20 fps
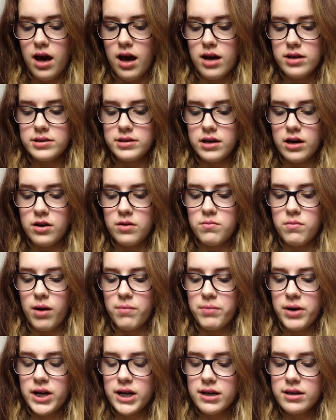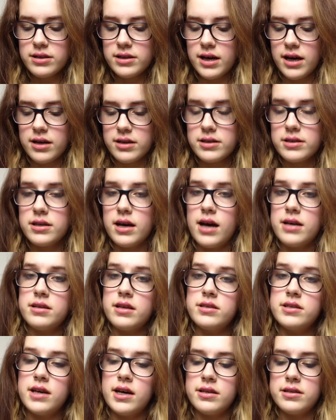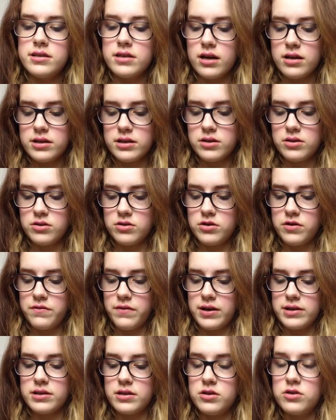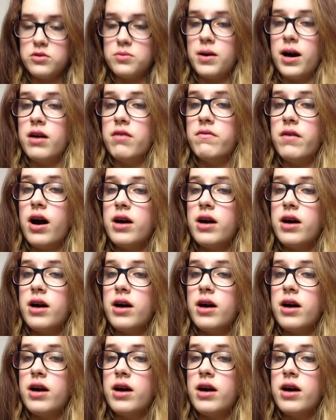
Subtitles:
So my panic attacks, as I said, started in 2012.